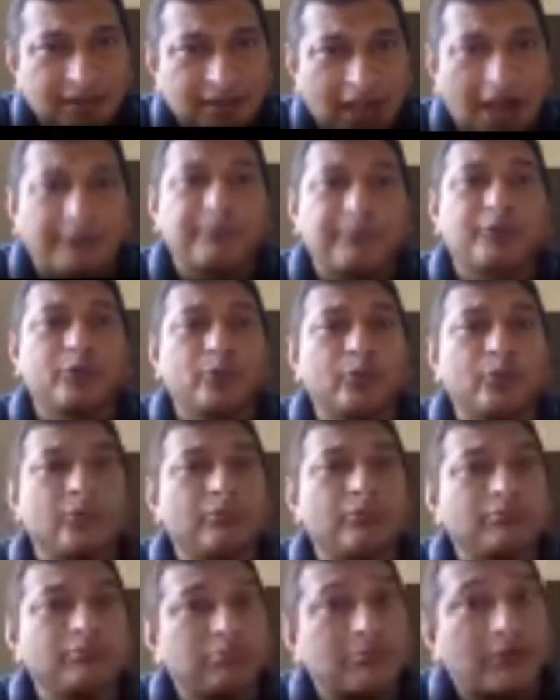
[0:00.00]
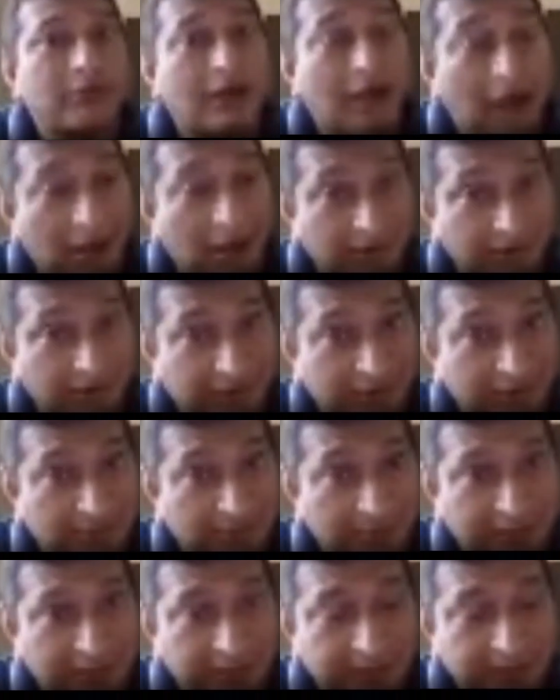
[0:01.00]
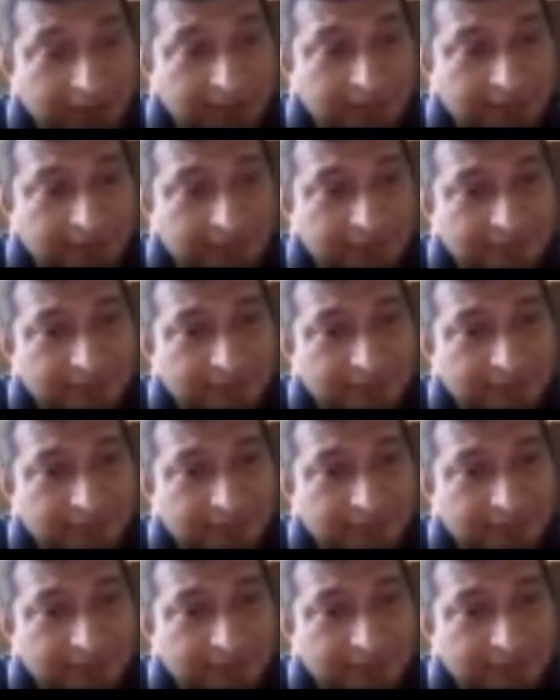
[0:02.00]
up to 100 million,